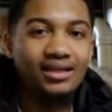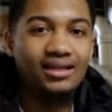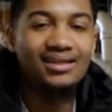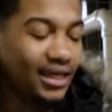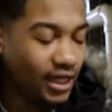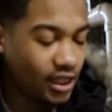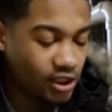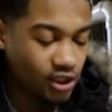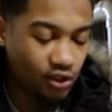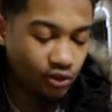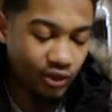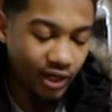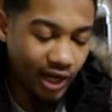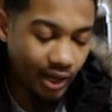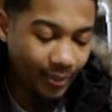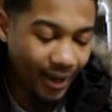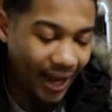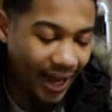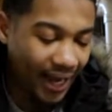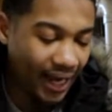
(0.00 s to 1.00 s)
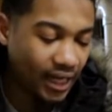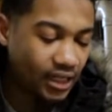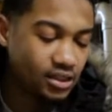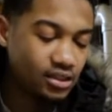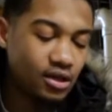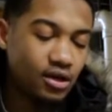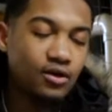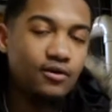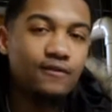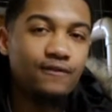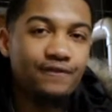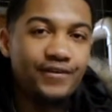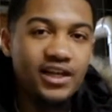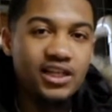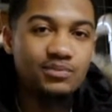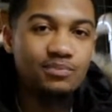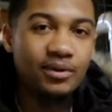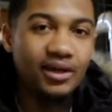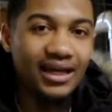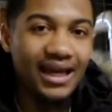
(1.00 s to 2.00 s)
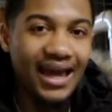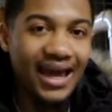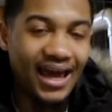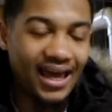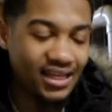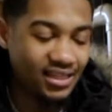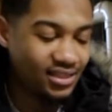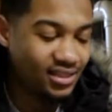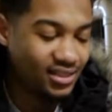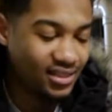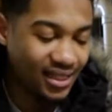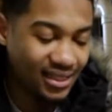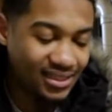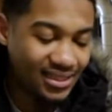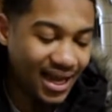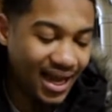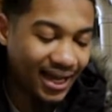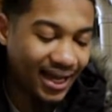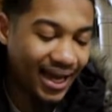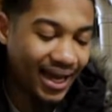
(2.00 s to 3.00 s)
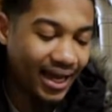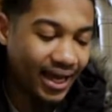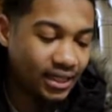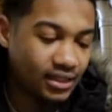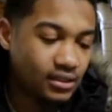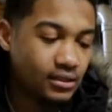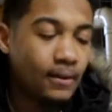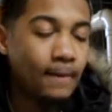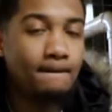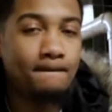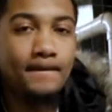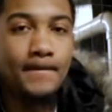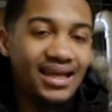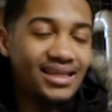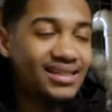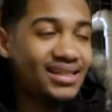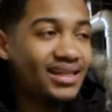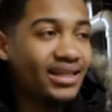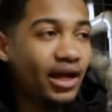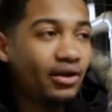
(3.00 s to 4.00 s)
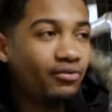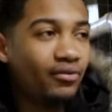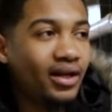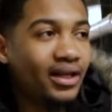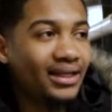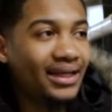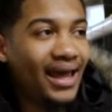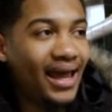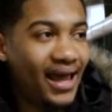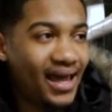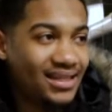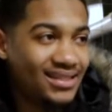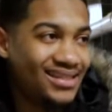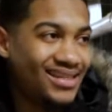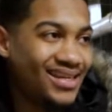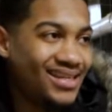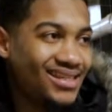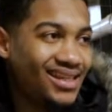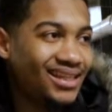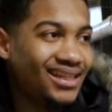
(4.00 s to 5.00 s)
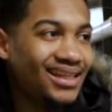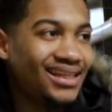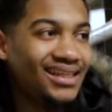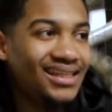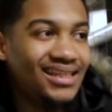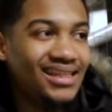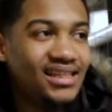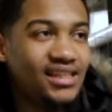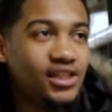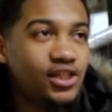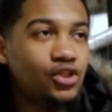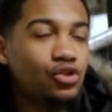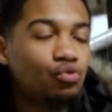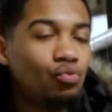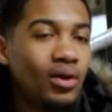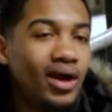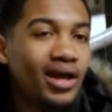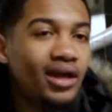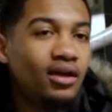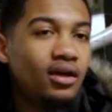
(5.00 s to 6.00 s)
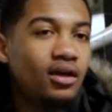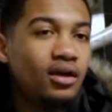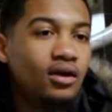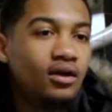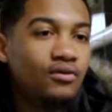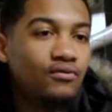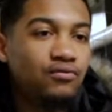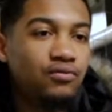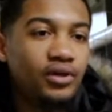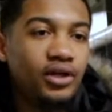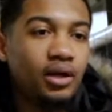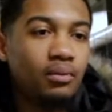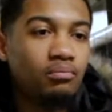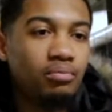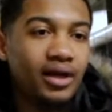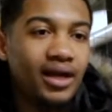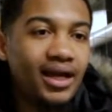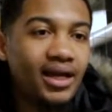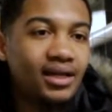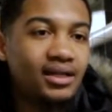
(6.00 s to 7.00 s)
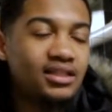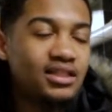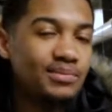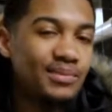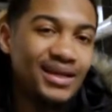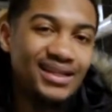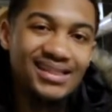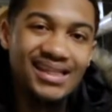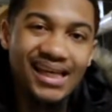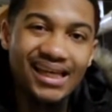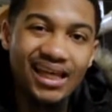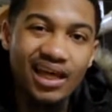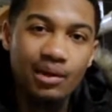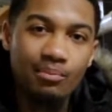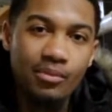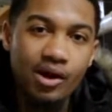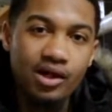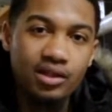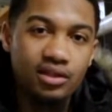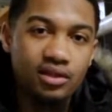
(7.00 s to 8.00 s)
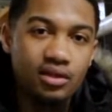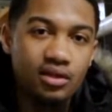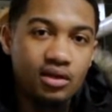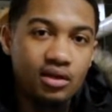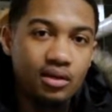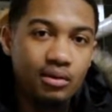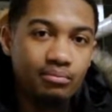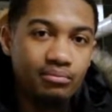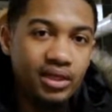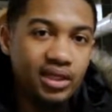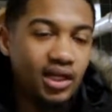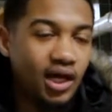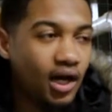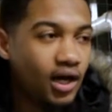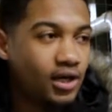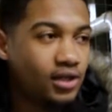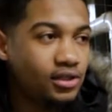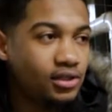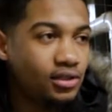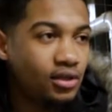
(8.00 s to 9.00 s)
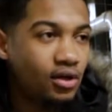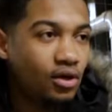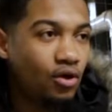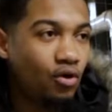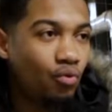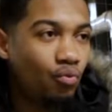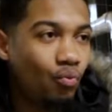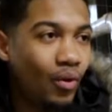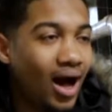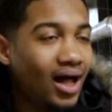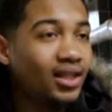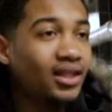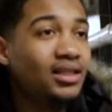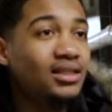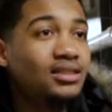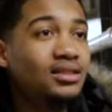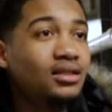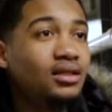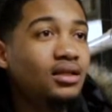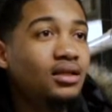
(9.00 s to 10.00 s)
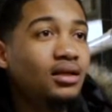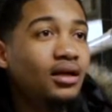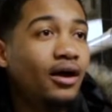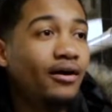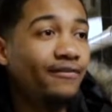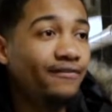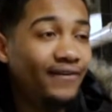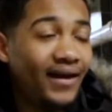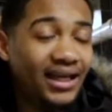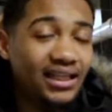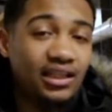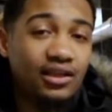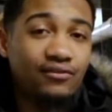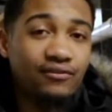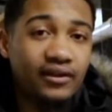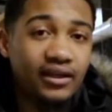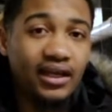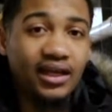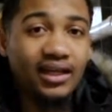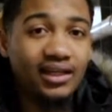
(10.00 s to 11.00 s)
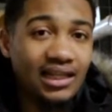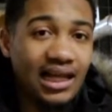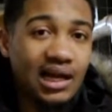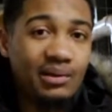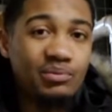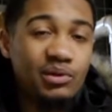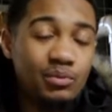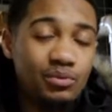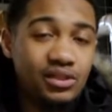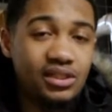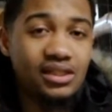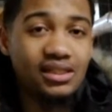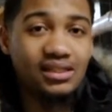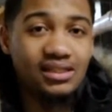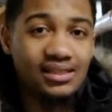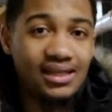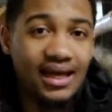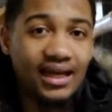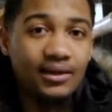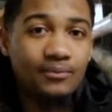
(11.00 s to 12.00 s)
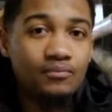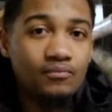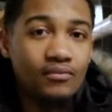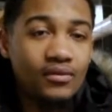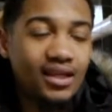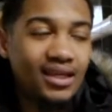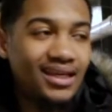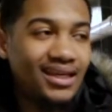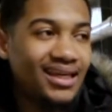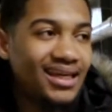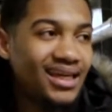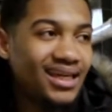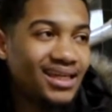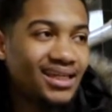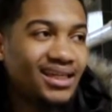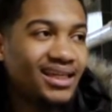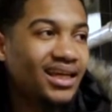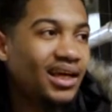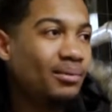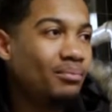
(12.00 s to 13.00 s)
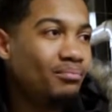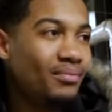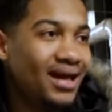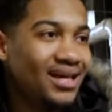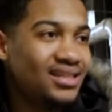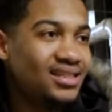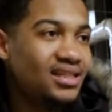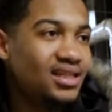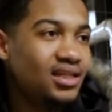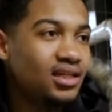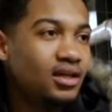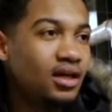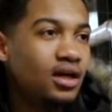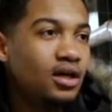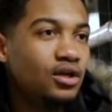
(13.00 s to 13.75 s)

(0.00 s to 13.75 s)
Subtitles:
Instagram ads, Facebook ads, TikTok ads. I say that running ads isn't the easiest way for your brand to make 10K a month, because while it's effective for getting a lot of people to your site, it can get messy,